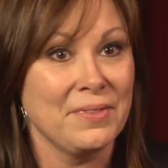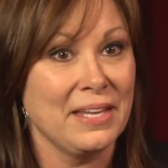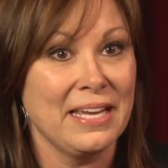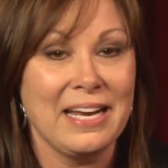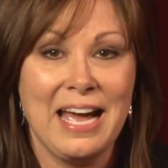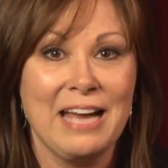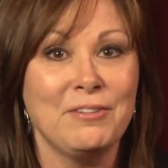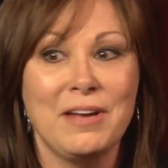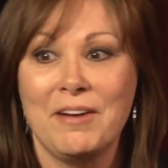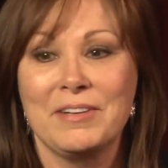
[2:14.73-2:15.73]
And I
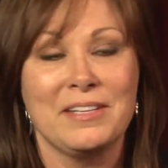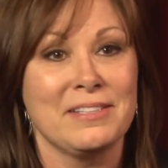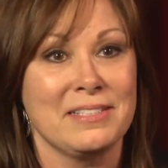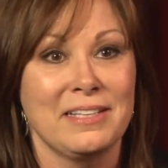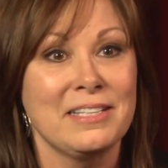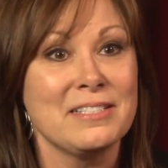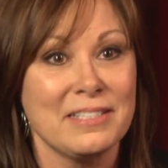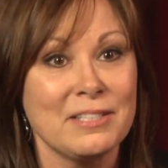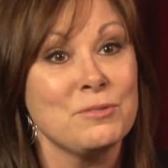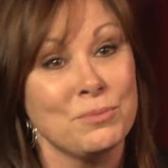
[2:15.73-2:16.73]
don't know how he does it.
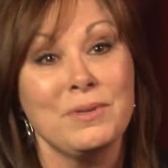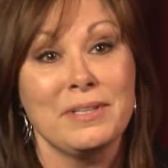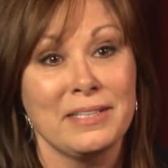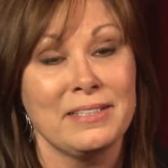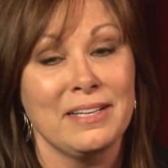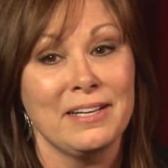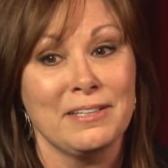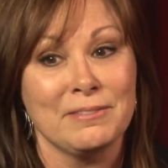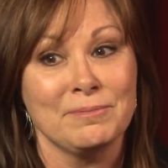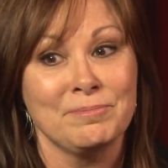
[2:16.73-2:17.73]
It's really
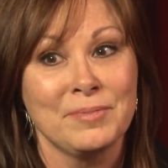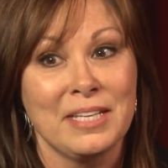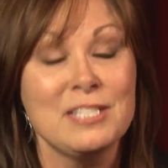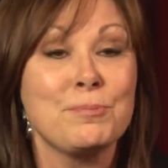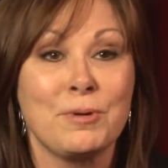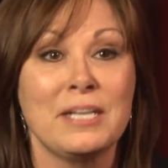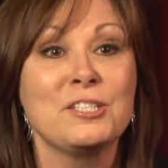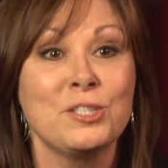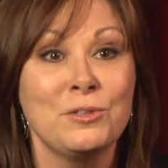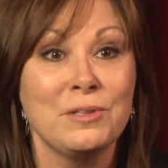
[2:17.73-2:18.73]

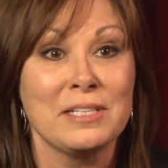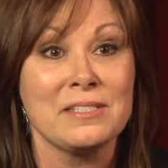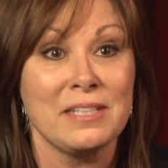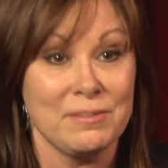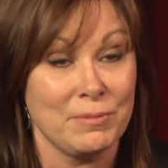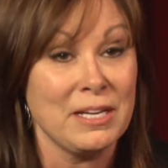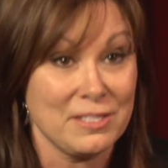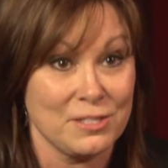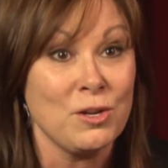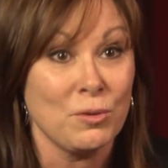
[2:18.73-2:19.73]
inspirational as
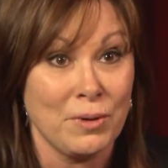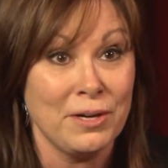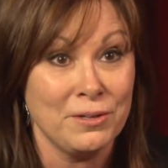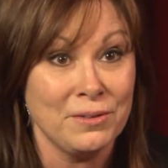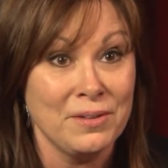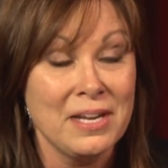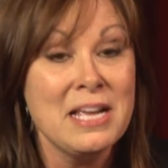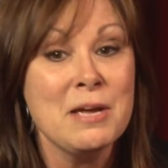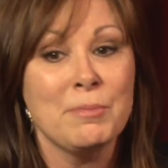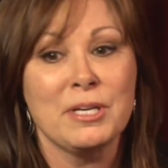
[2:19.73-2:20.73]
a songwriter,
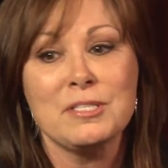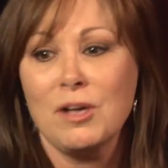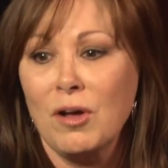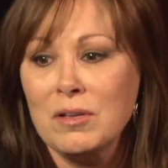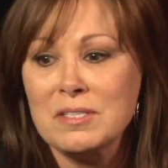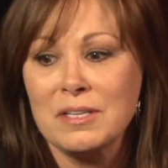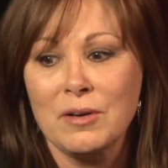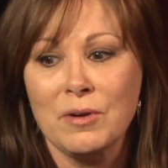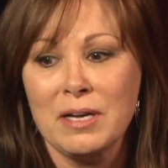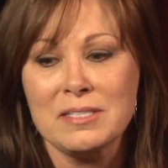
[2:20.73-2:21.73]
but it's
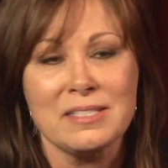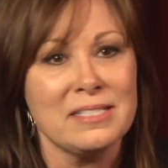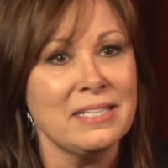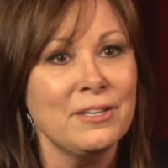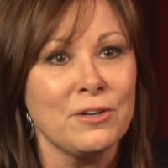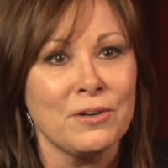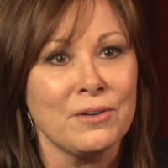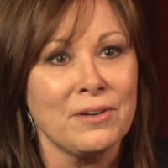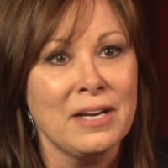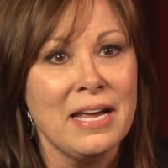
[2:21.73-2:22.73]
also as a singer.